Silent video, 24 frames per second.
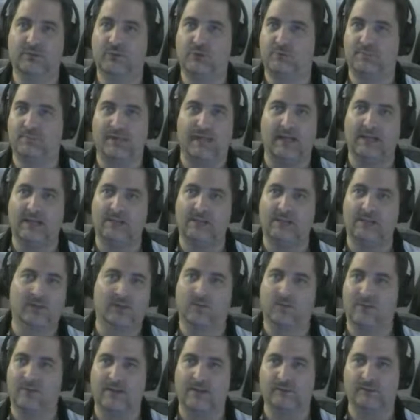be anywhere
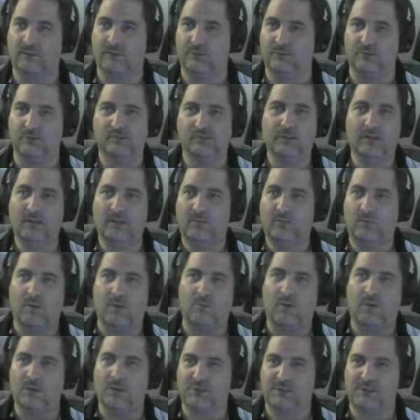around you while
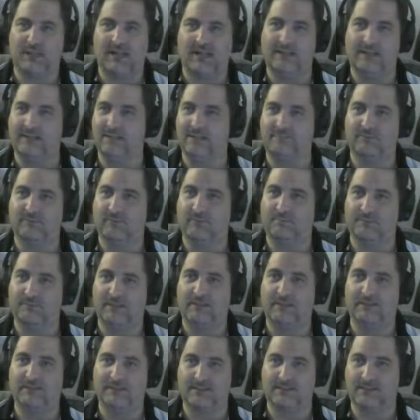watching any of it,
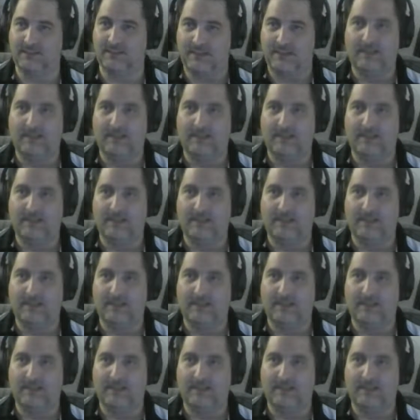because